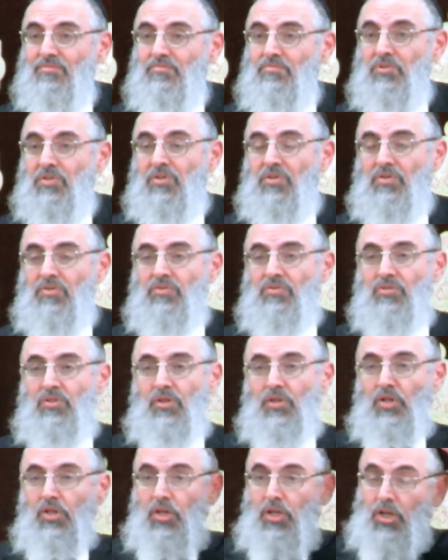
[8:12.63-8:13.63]
Because
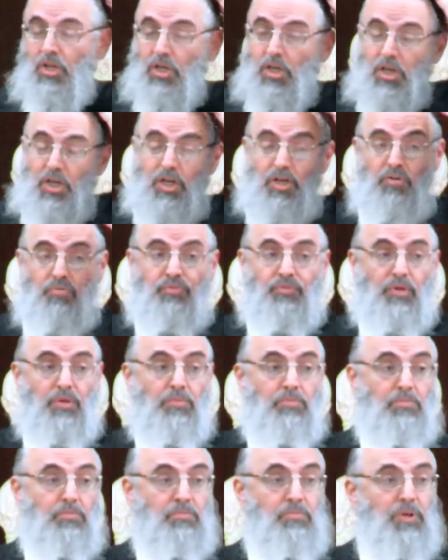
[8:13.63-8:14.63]
if you have
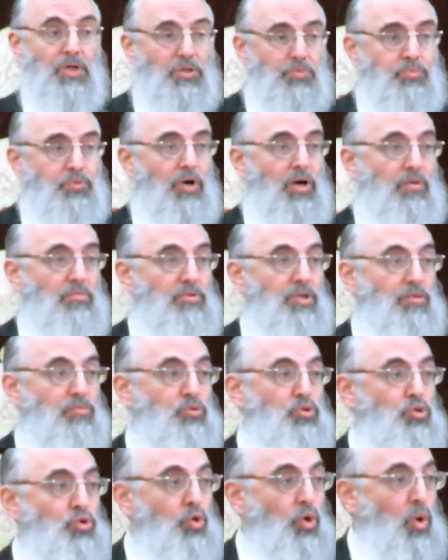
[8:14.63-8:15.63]
a big
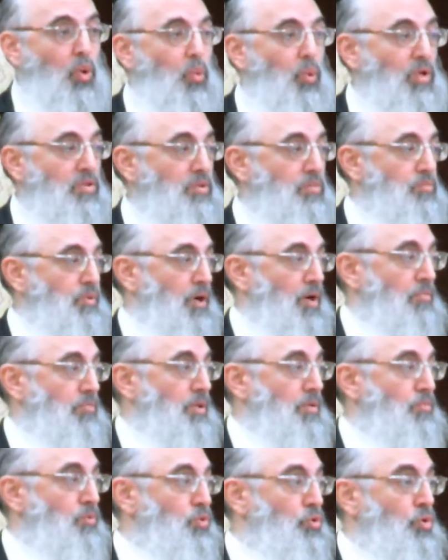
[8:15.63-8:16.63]
problem, you know what the
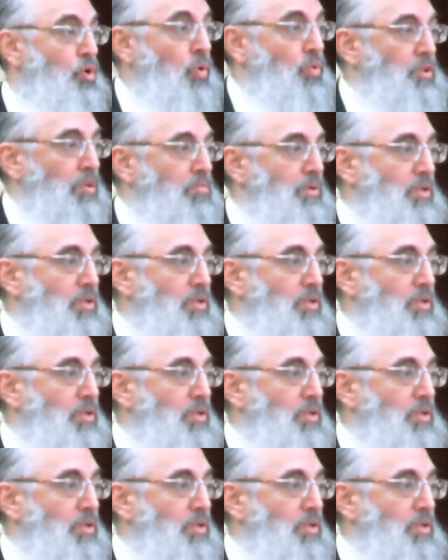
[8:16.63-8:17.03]
problem, you know the